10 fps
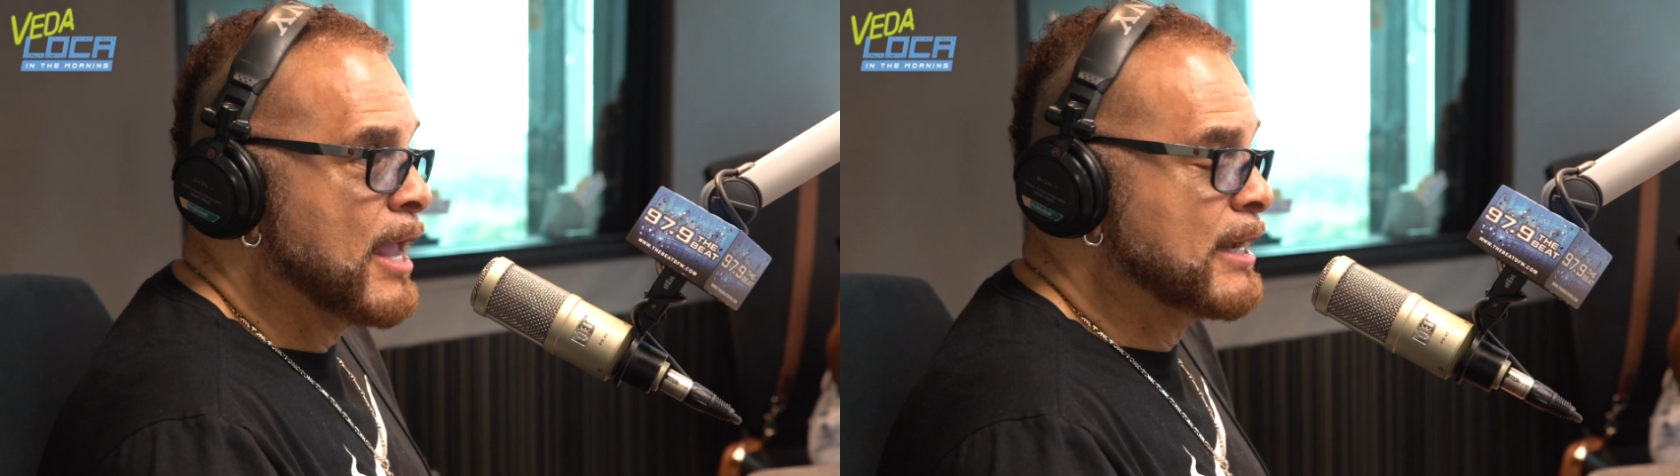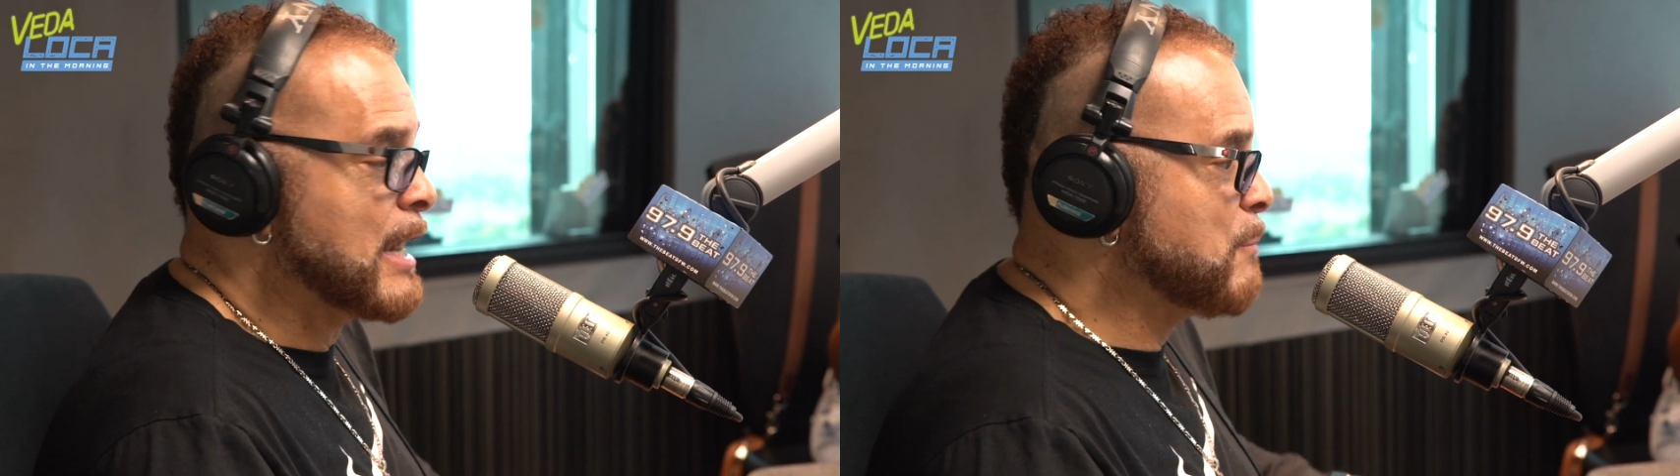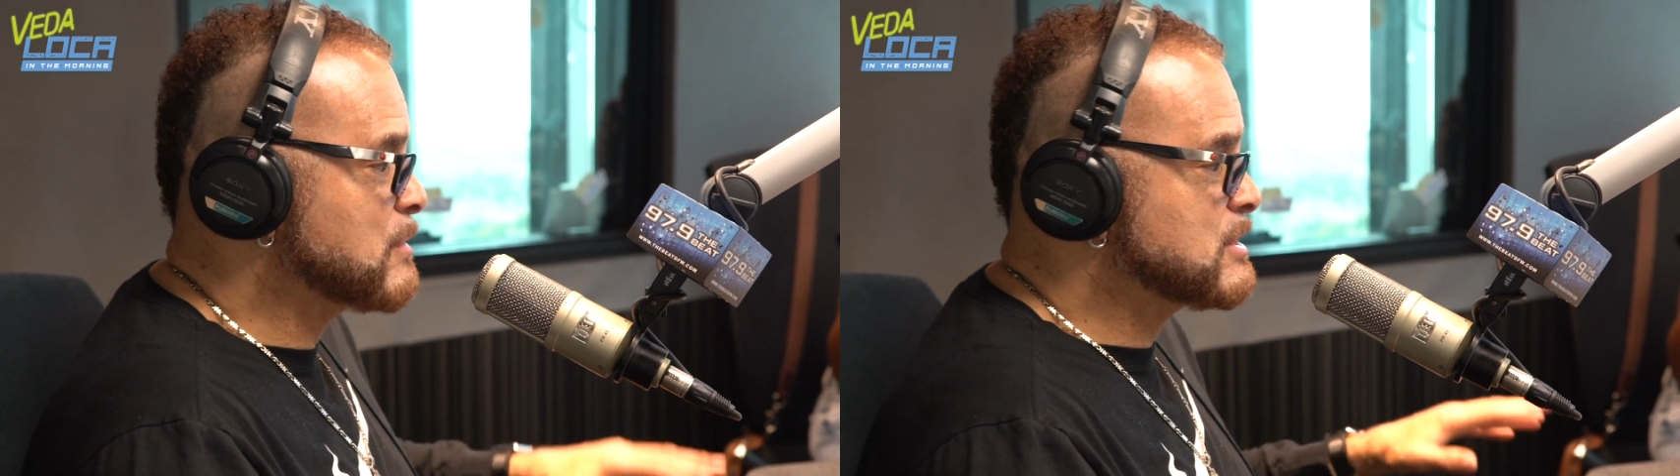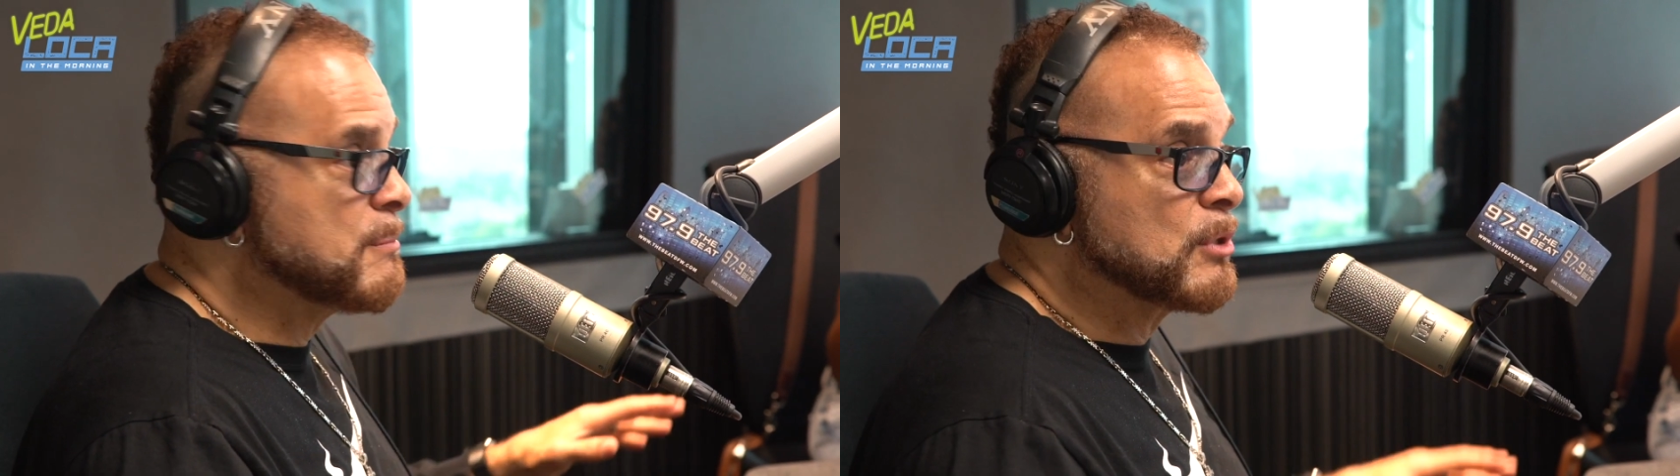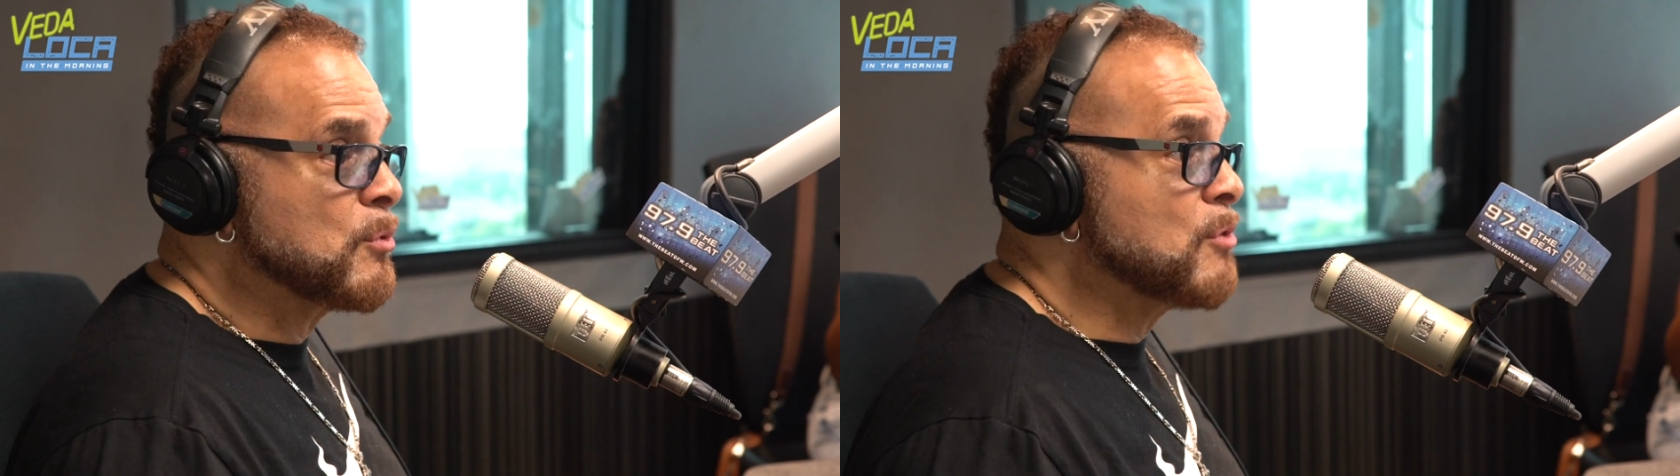And I would see
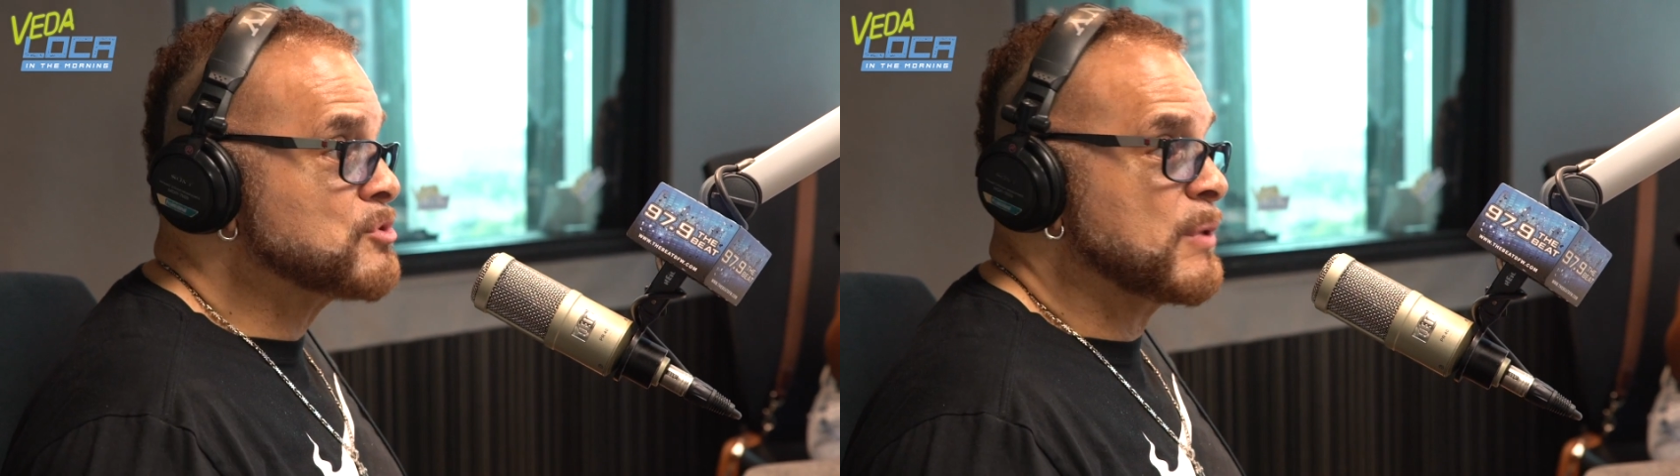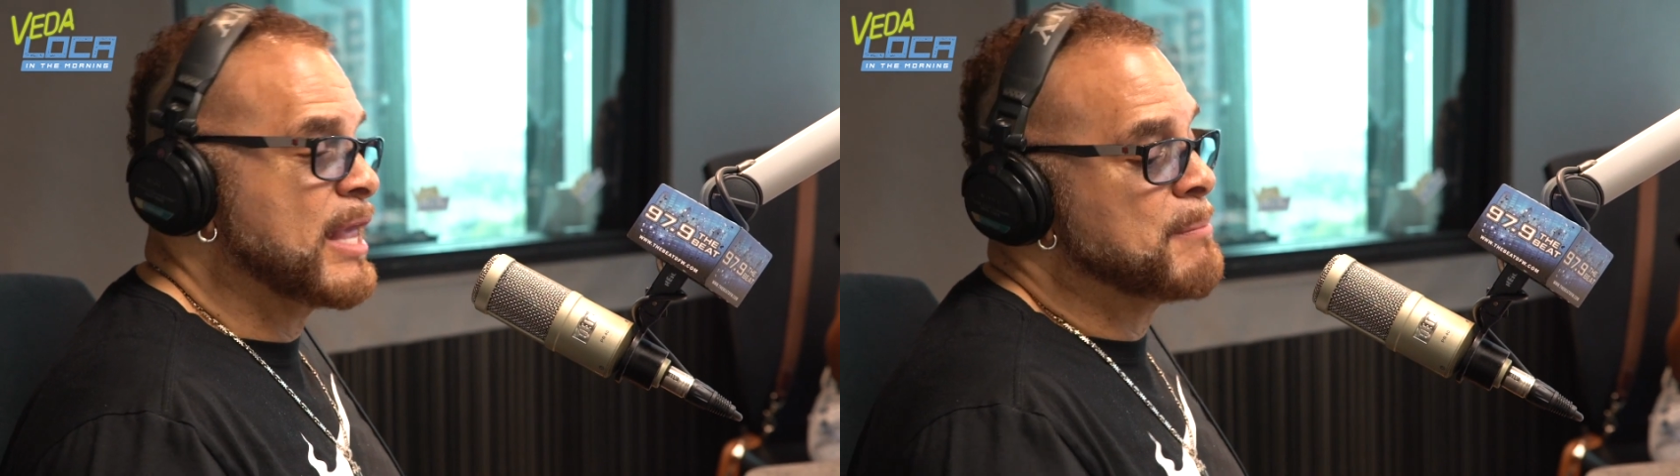him on the road somewhere.